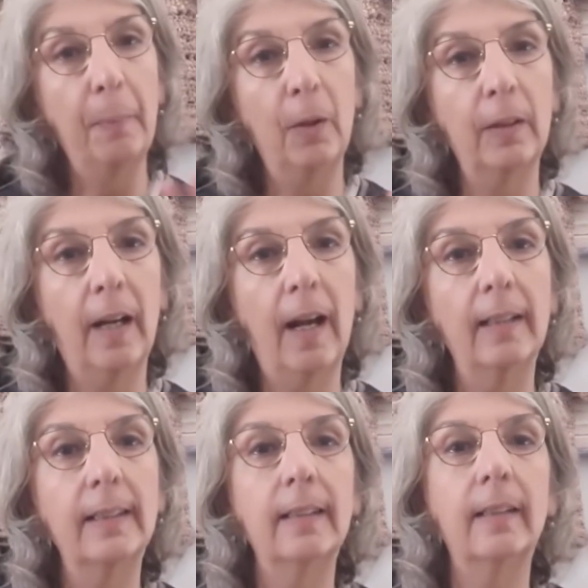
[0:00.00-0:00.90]

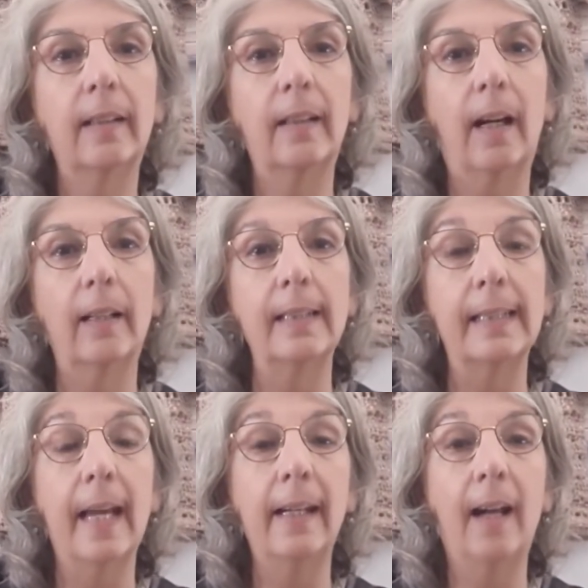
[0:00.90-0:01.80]
Podcast,
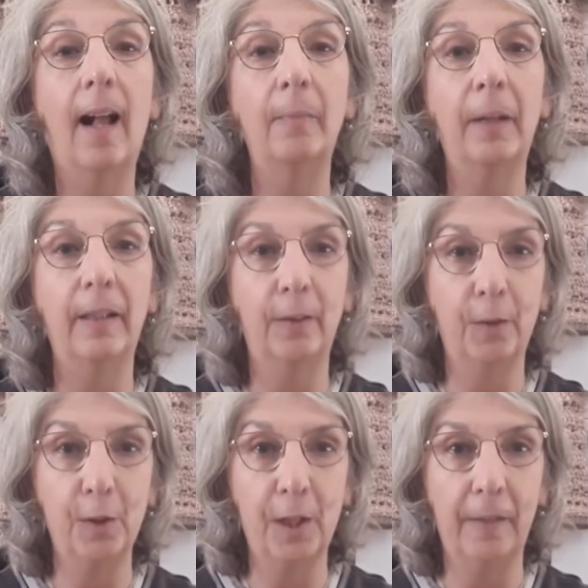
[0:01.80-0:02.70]
Stay Calm and
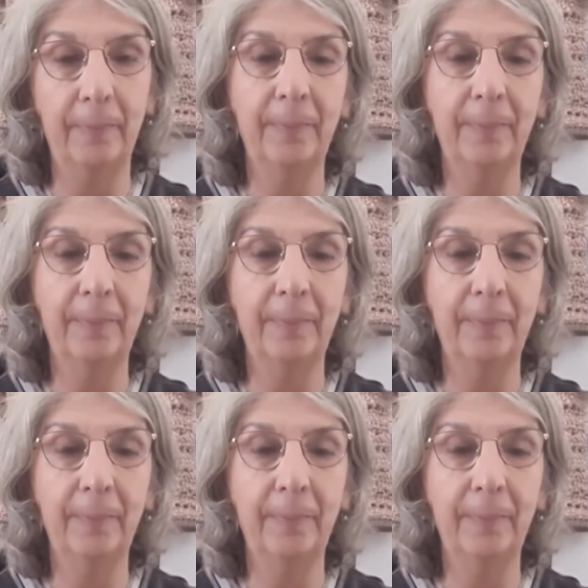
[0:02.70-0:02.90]
Crochet.